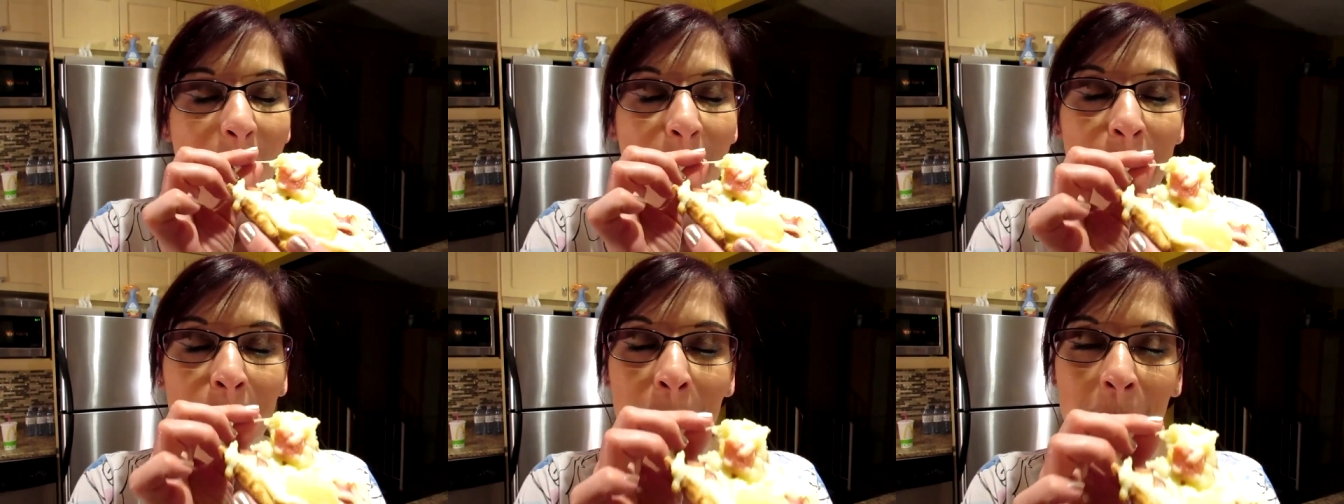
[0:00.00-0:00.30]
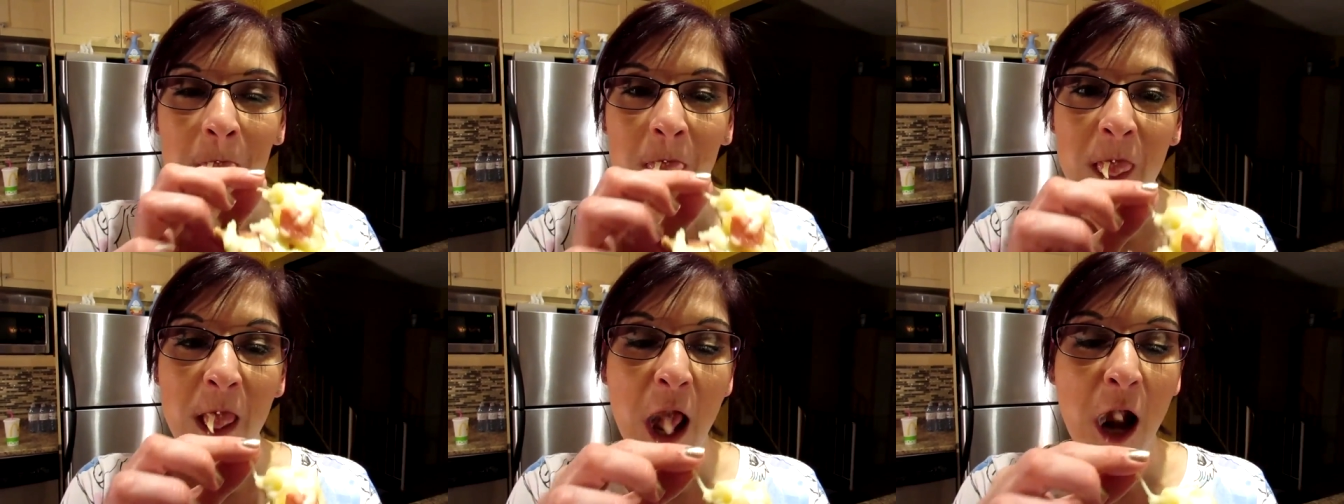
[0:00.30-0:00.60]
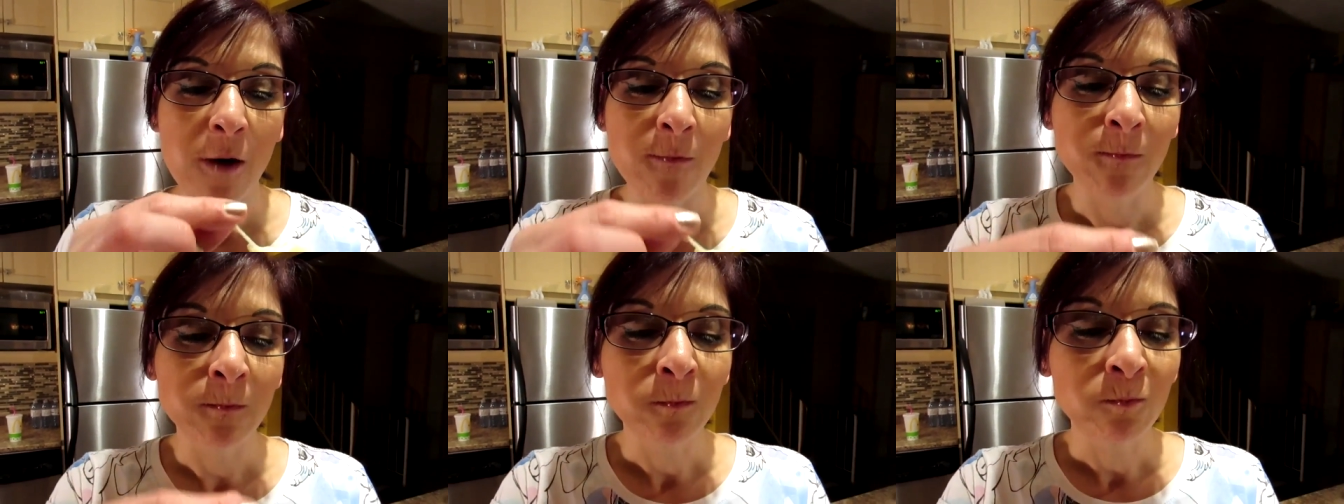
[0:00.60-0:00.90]
for mm. the
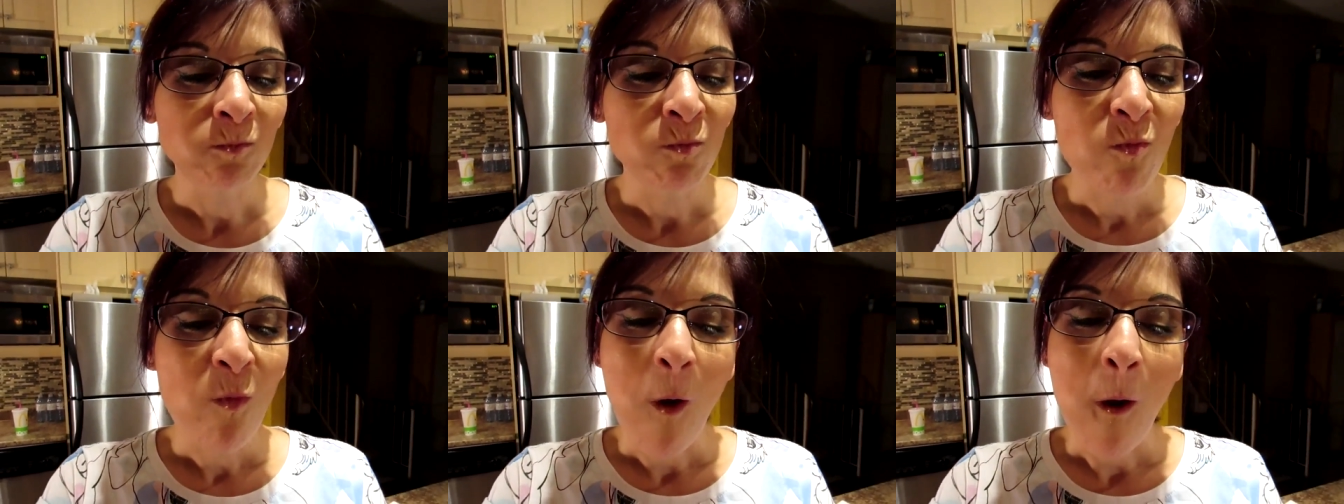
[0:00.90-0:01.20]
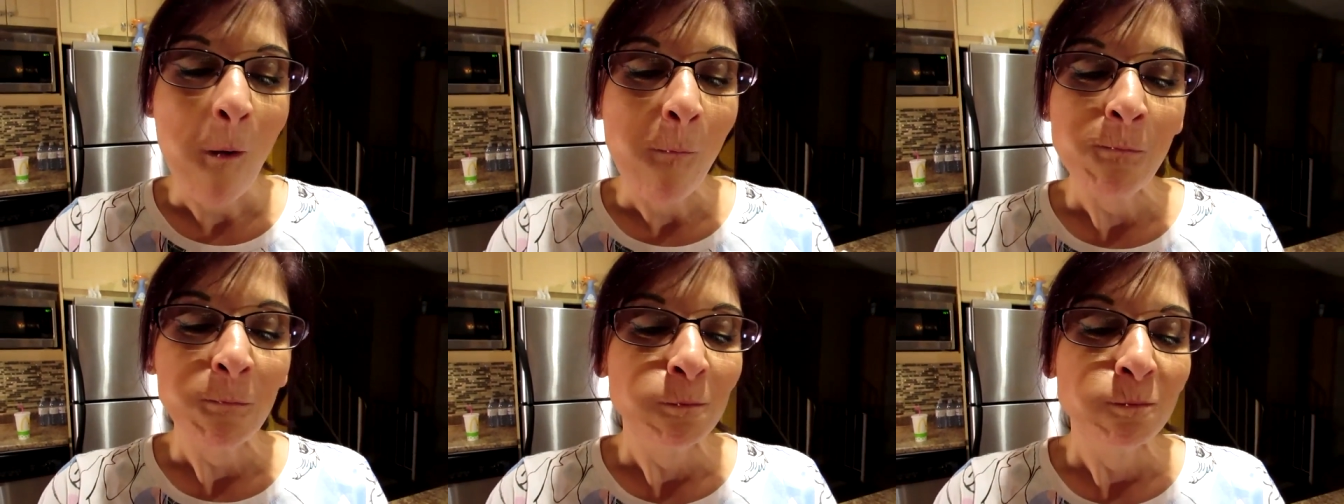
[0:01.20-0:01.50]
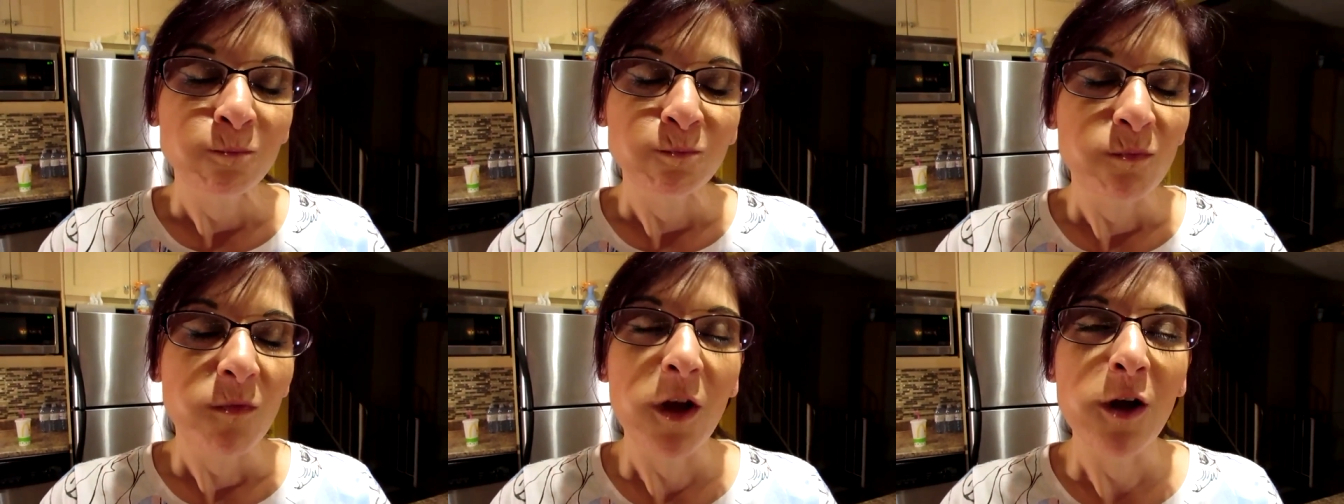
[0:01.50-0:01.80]
sauce.
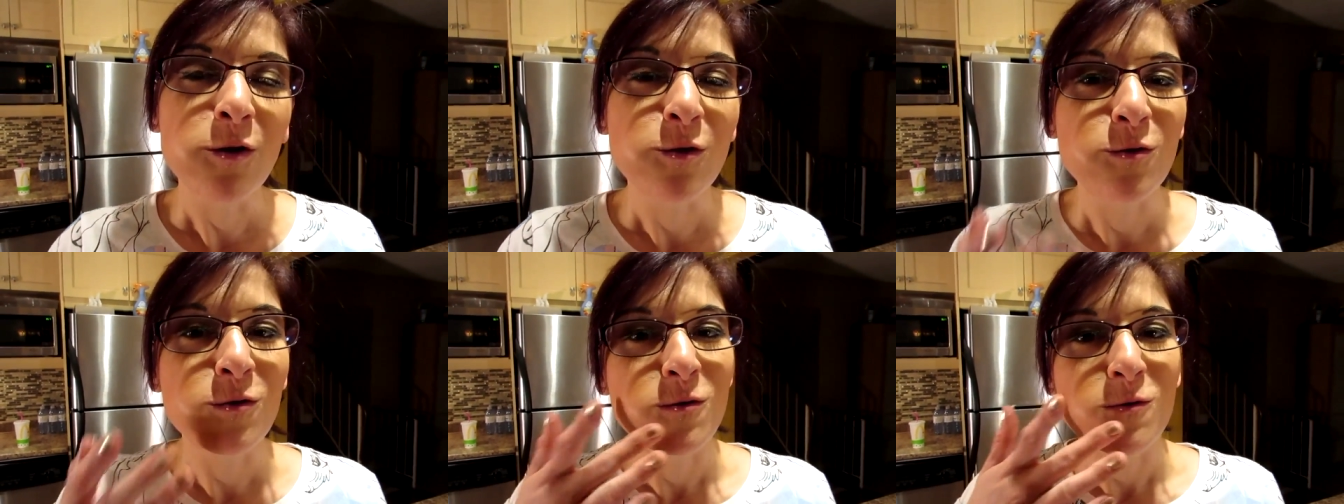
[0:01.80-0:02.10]
There's